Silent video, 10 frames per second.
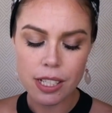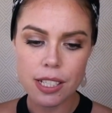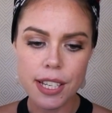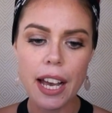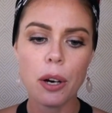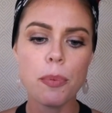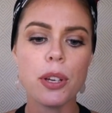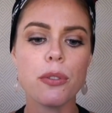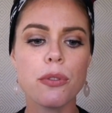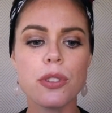To help
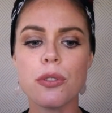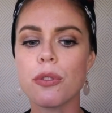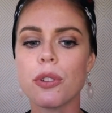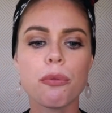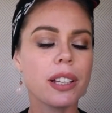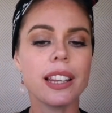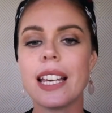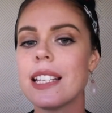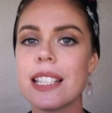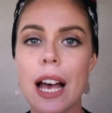you
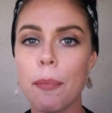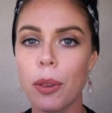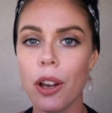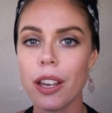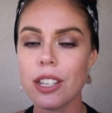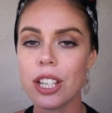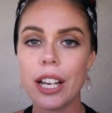release that blockage.